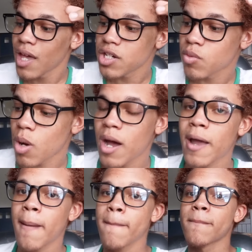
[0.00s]
That's
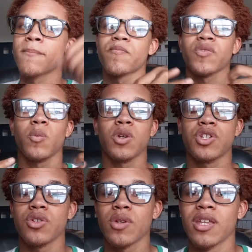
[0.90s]
why
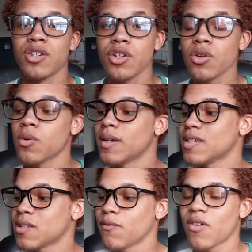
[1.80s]
what you can do
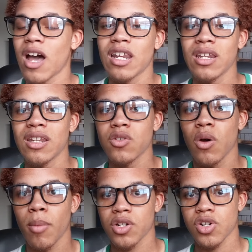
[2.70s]
is divide it into
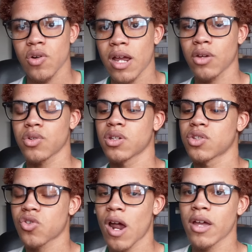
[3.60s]
a bunch of triangles,
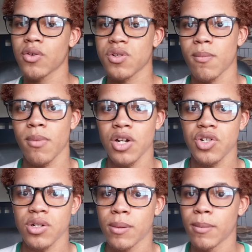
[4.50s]
because triangles are
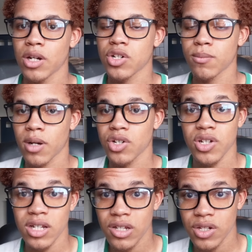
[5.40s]
much
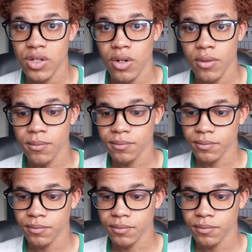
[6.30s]
easier